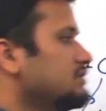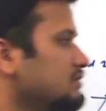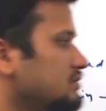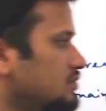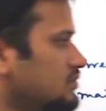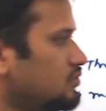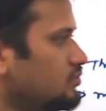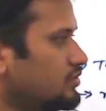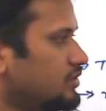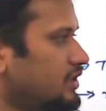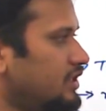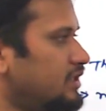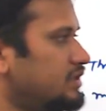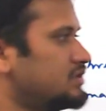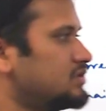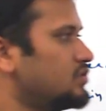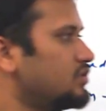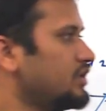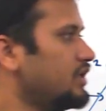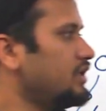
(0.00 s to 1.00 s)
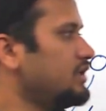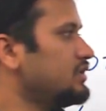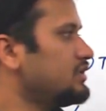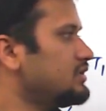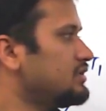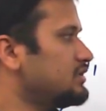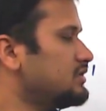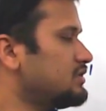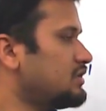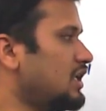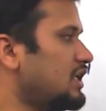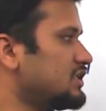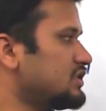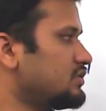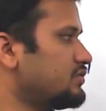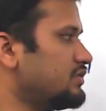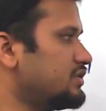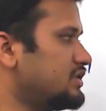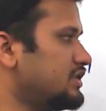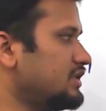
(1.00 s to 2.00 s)
two threads. Okay, task
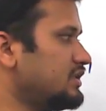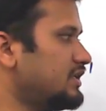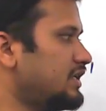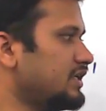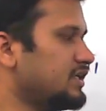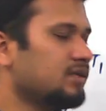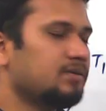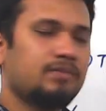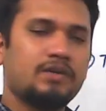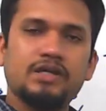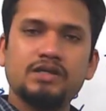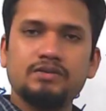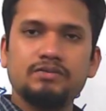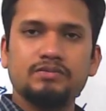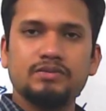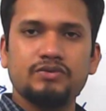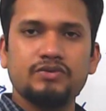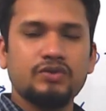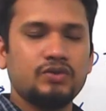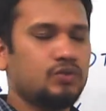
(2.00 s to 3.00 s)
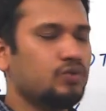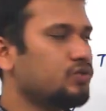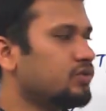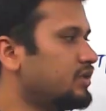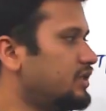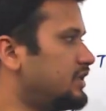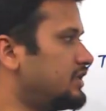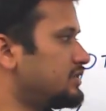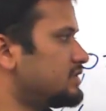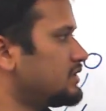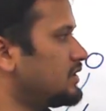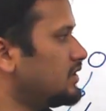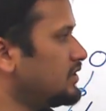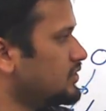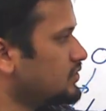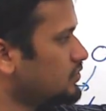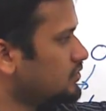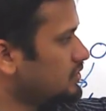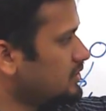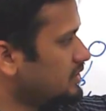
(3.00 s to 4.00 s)
switching taking place between two threads.
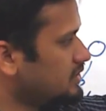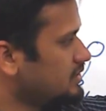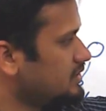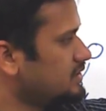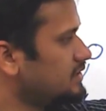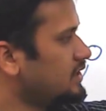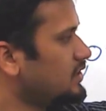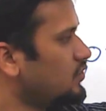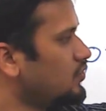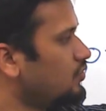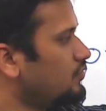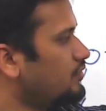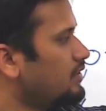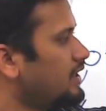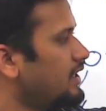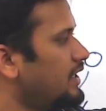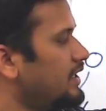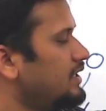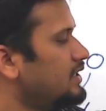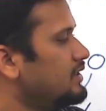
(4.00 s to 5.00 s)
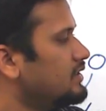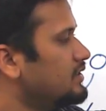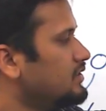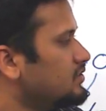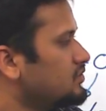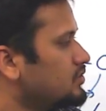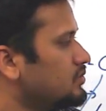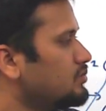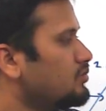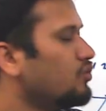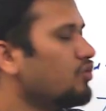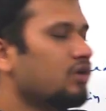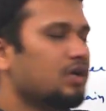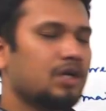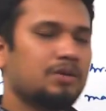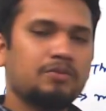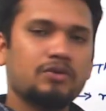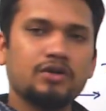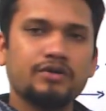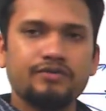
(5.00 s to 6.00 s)
So this is an overhead. So more
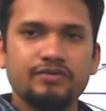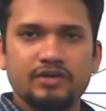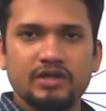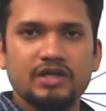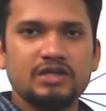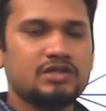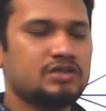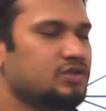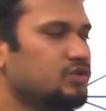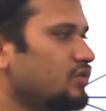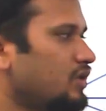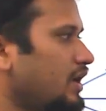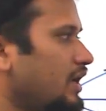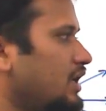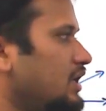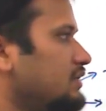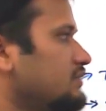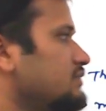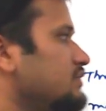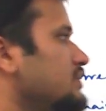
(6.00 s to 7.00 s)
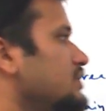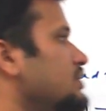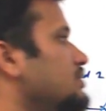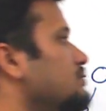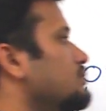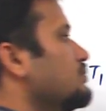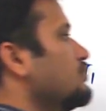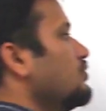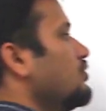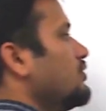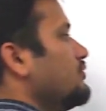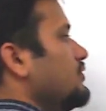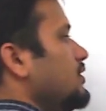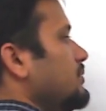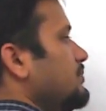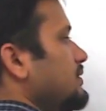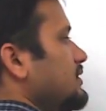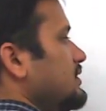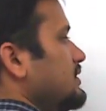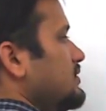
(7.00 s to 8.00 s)
number of threads you have, more will
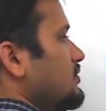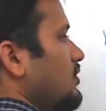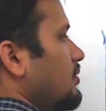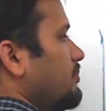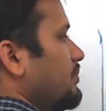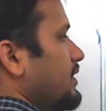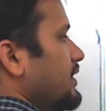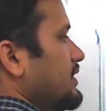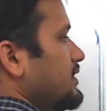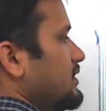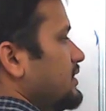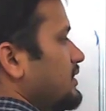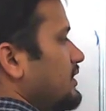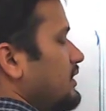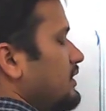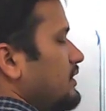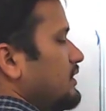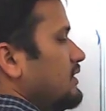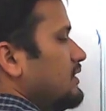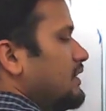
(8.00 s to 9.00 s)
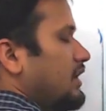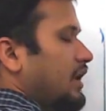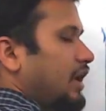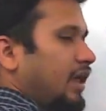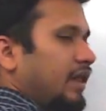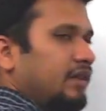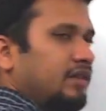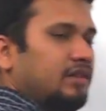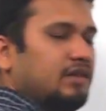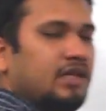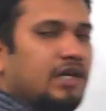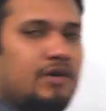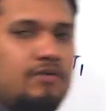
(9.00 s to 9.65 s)
be this operation, and there